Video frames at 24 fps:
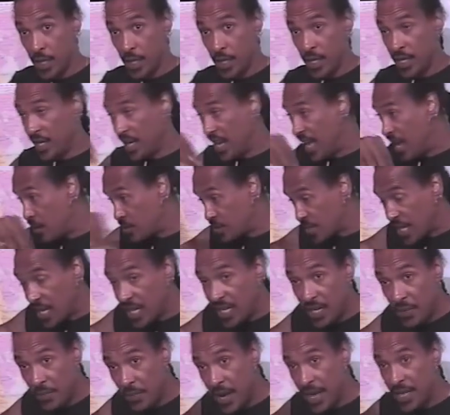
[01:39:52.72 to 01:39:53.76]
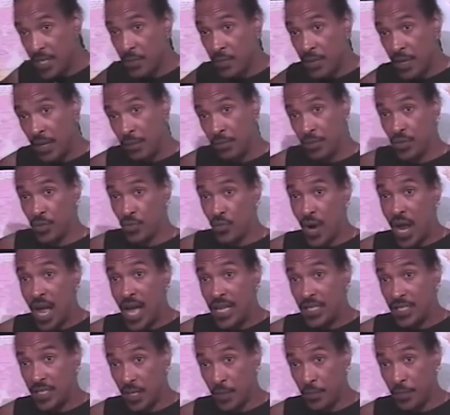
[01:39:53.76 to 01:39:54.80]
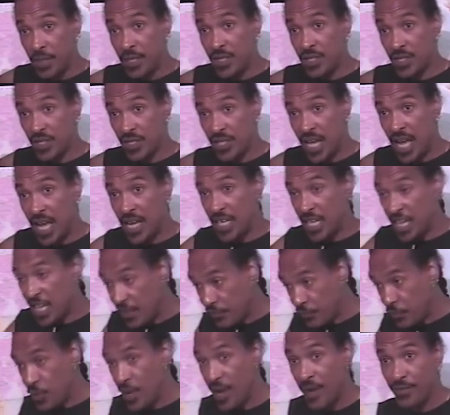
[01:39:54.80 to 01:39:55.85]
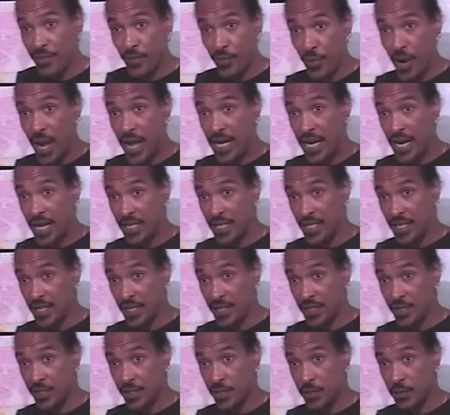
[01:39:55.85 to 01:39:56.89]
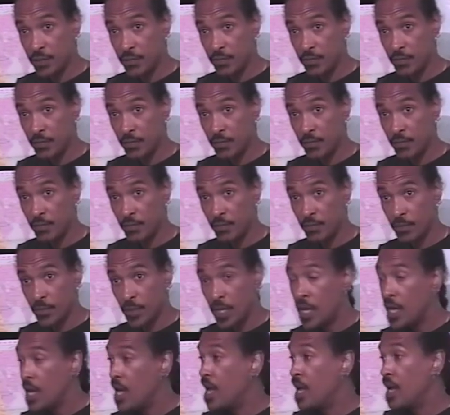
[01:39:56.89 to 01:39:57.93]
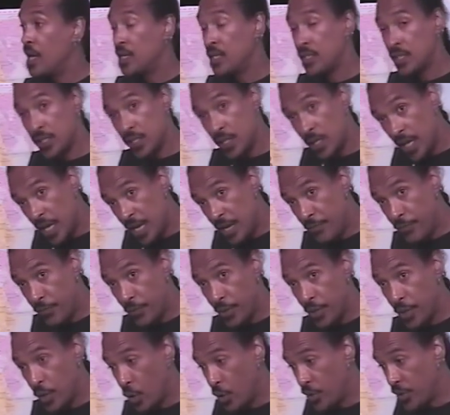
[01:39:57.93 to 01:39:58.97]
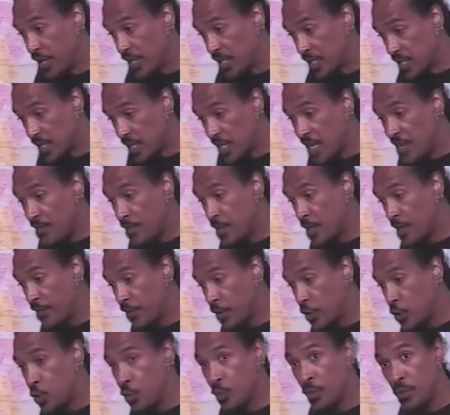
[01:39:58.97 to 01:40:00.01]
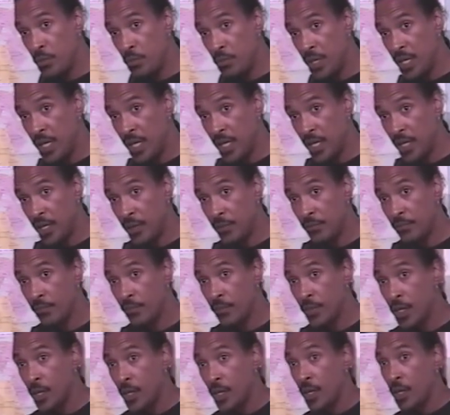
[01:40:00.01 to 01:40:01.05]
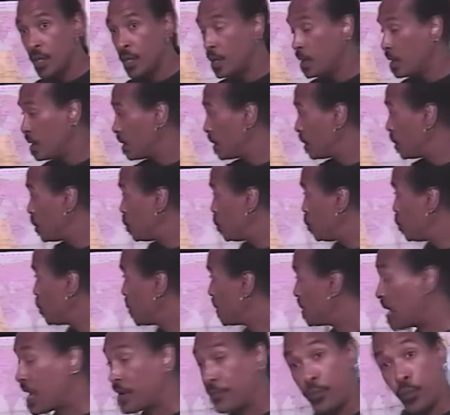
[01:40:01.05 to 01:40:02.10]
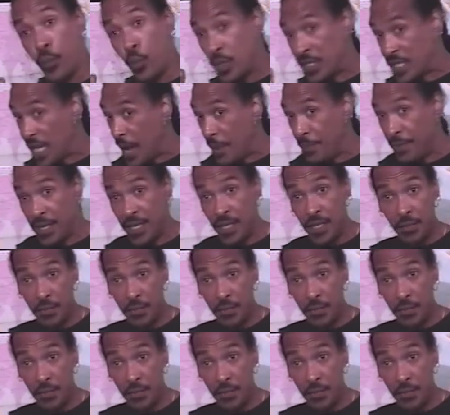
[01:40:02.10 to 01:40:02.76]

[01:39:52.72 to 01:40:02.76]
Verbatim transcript: It allows anybody to be able to rise up in society if you have the right ideas. Mm-hmm. Slavery, or the enslavement of a human being, like what's happening in